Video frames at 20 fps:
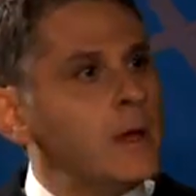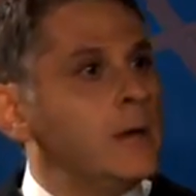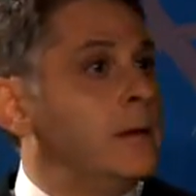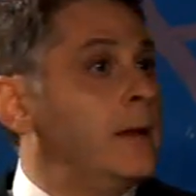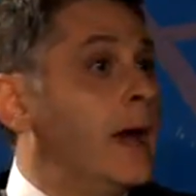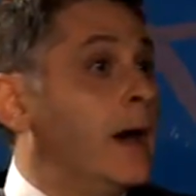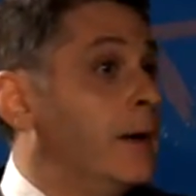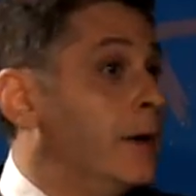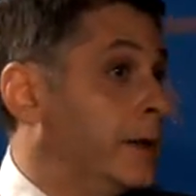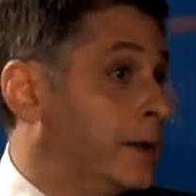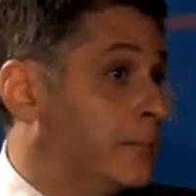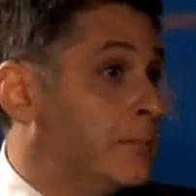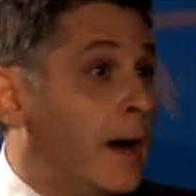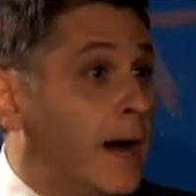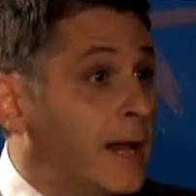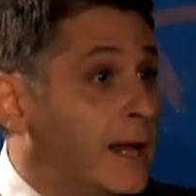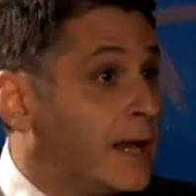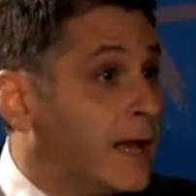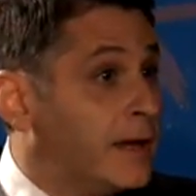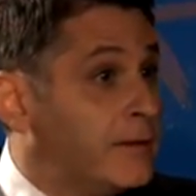Now, in
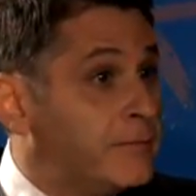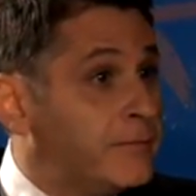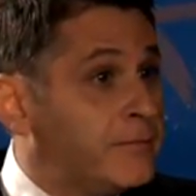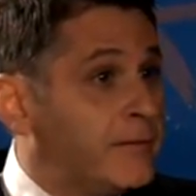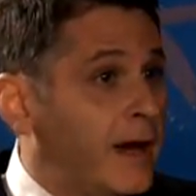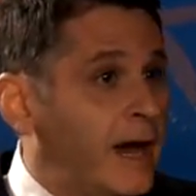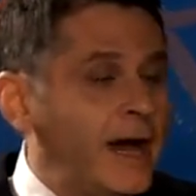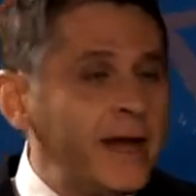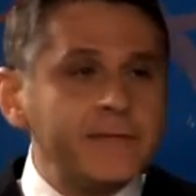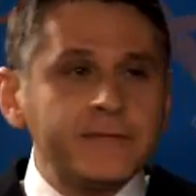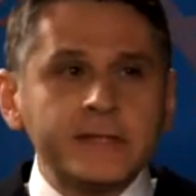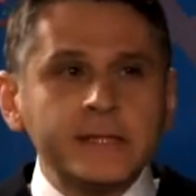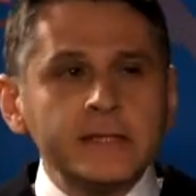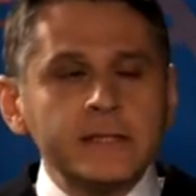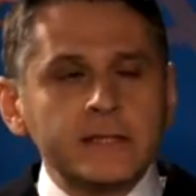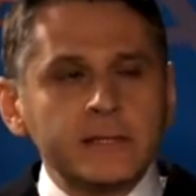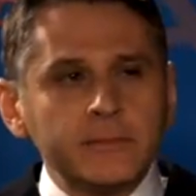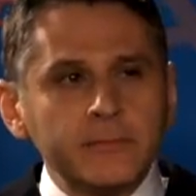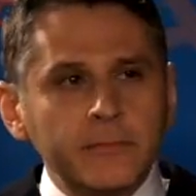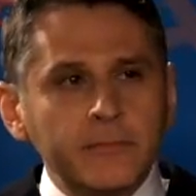my life, I've seen
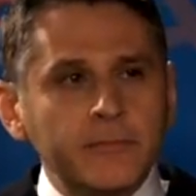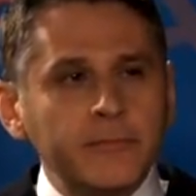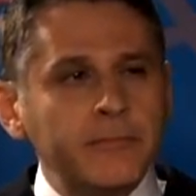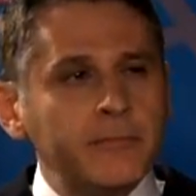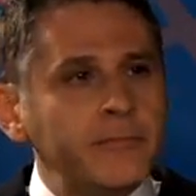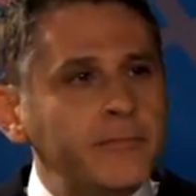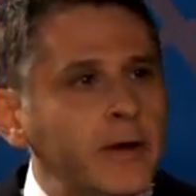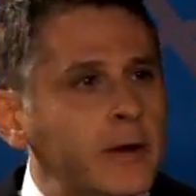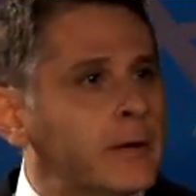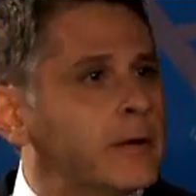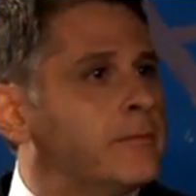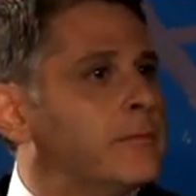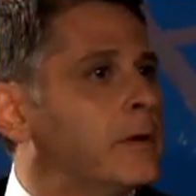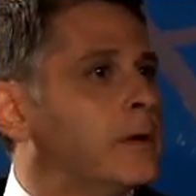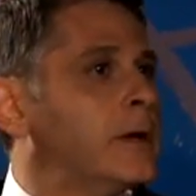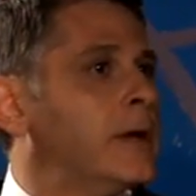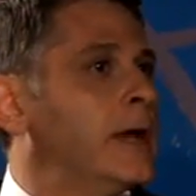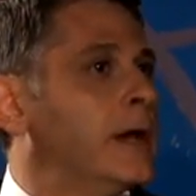some very, very